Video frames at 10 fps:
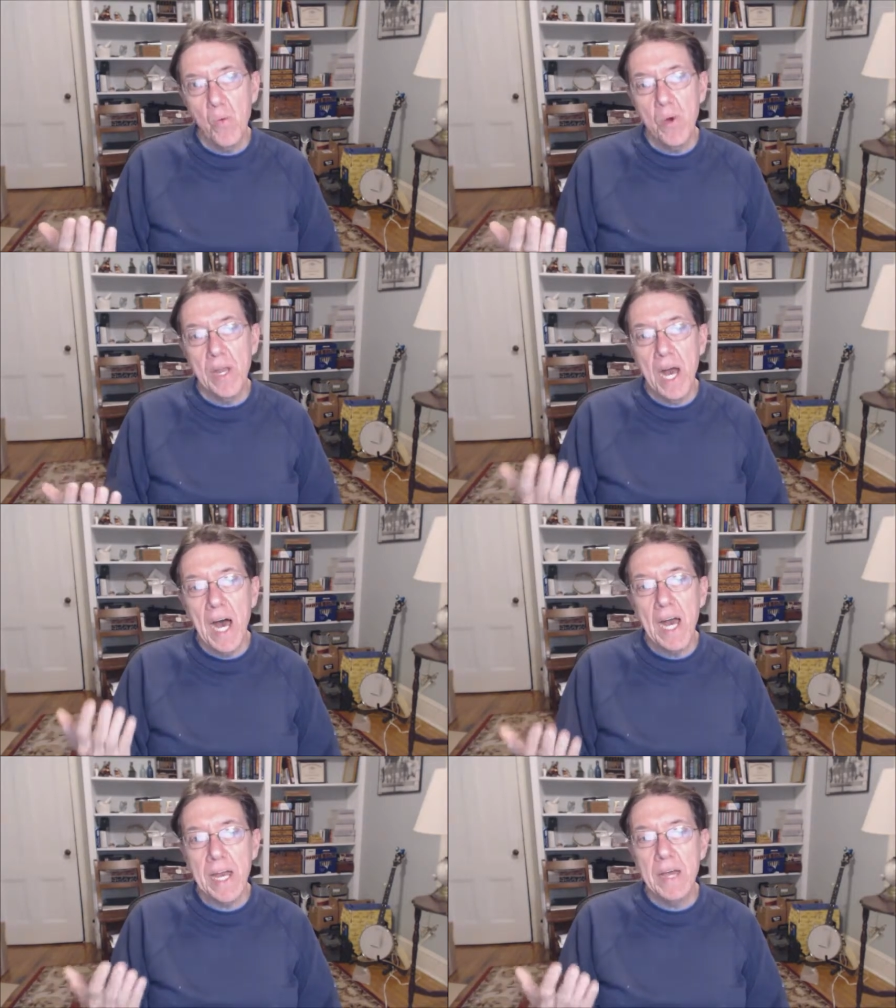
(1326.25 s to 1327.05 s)
when
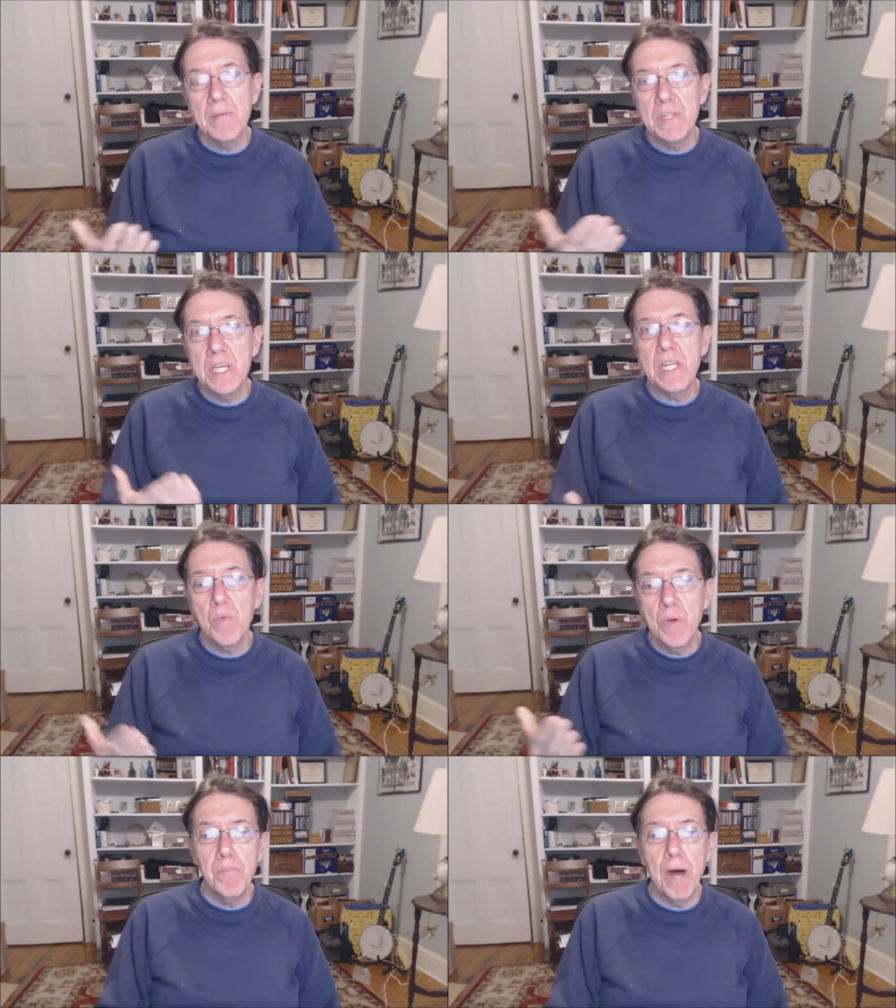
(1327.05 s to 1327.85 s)
I am
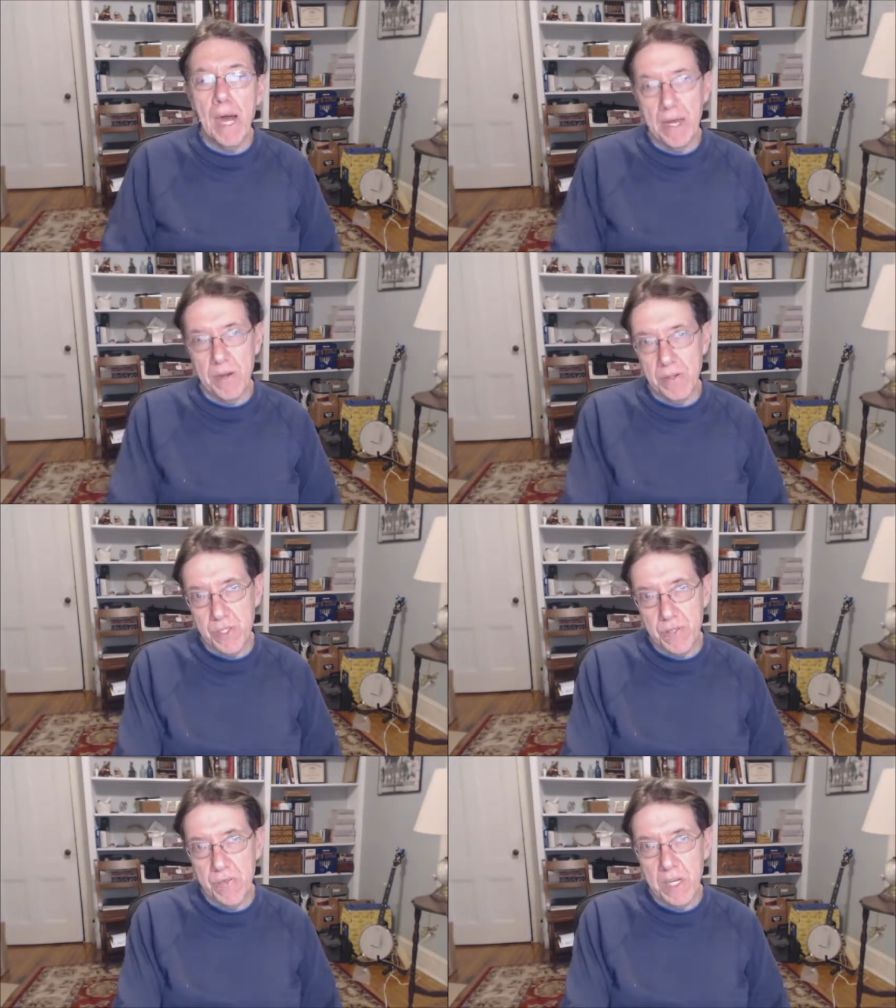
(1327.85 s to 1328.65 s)
dealing with
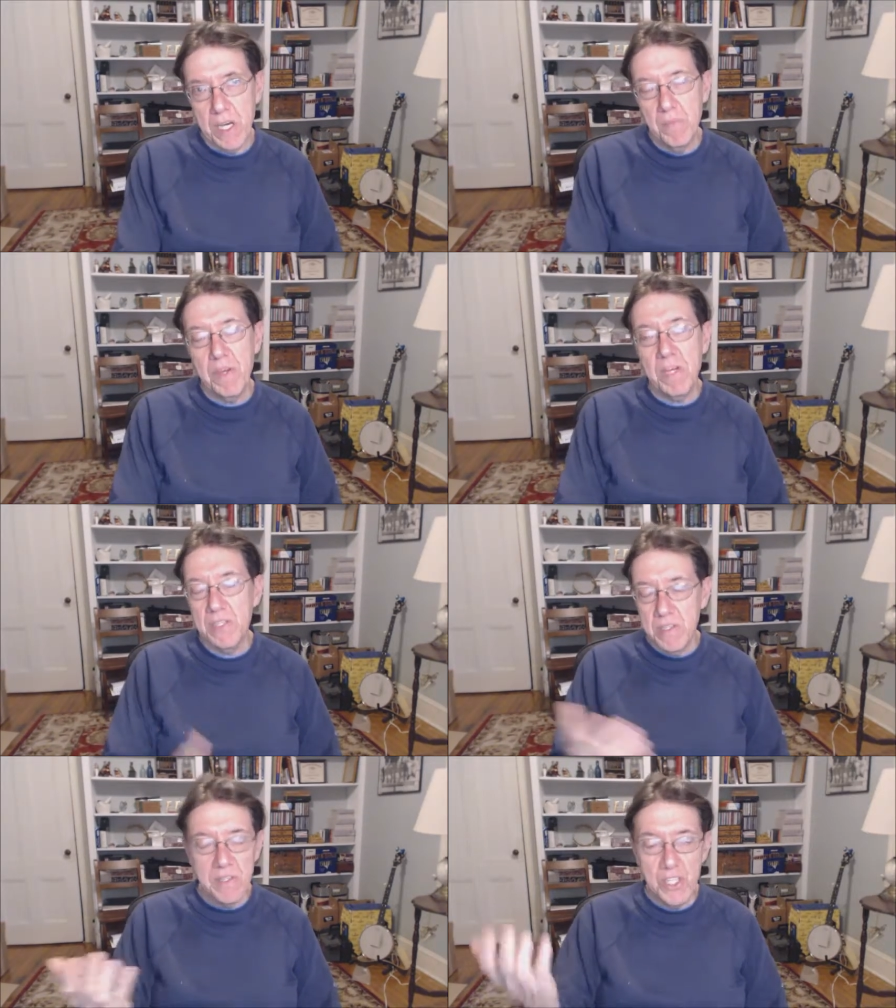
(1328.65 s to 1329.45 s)
buyers okay
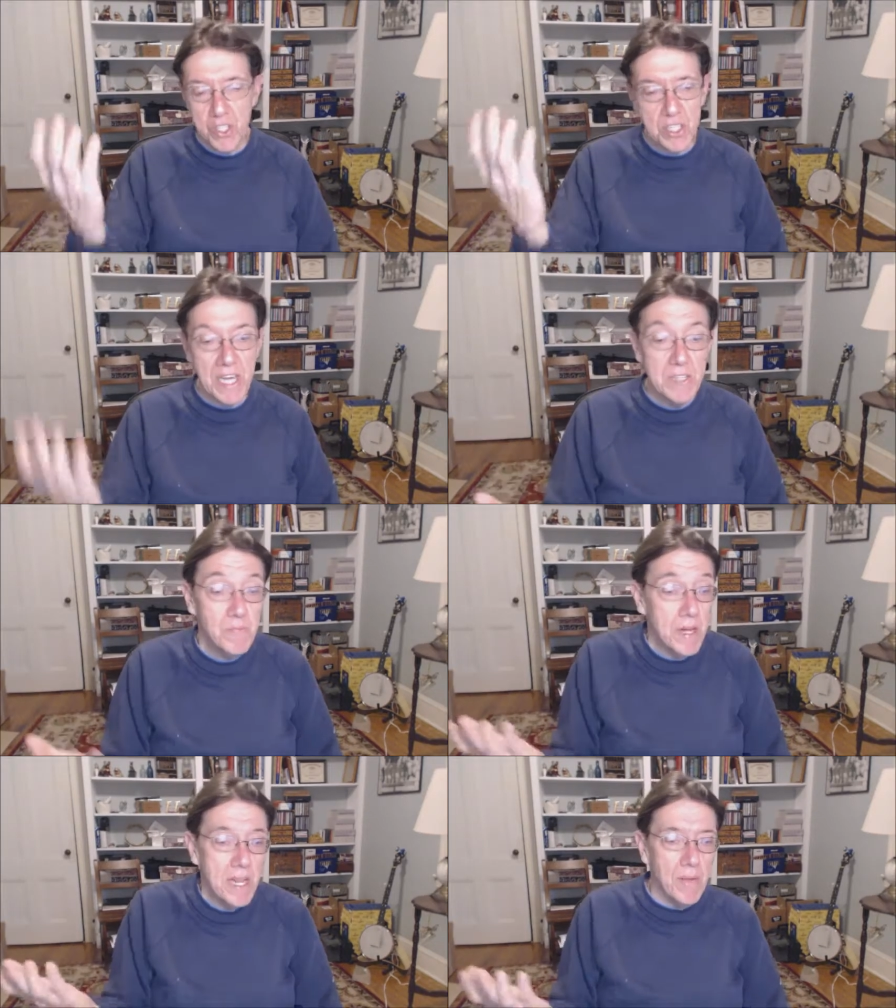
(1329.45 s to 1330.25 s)
because this just
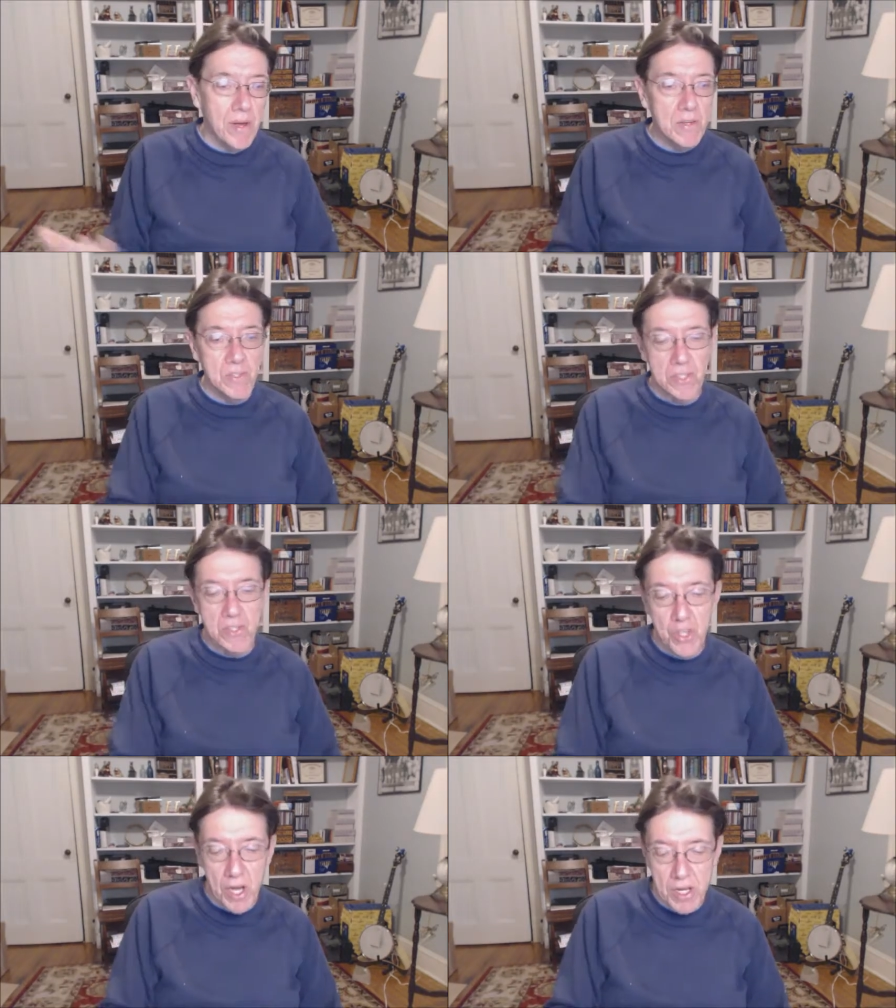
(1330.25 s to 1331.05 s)
that's my name I use
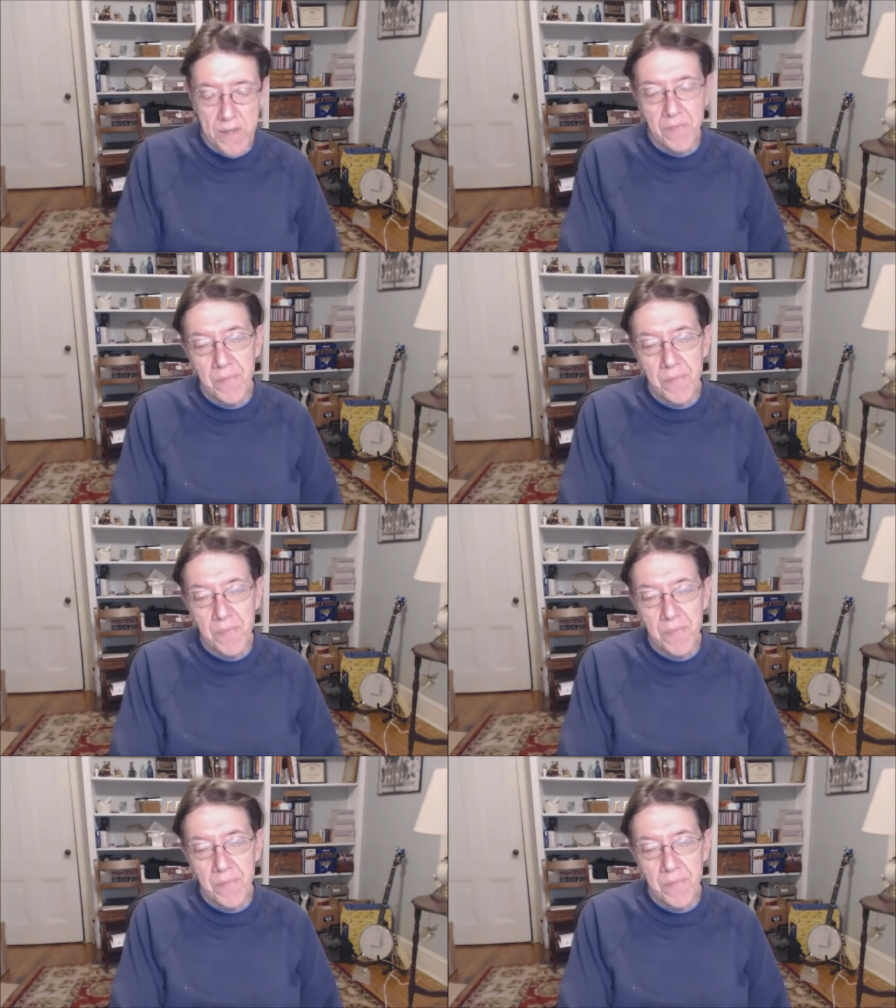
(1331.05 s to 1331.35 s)
it Chuck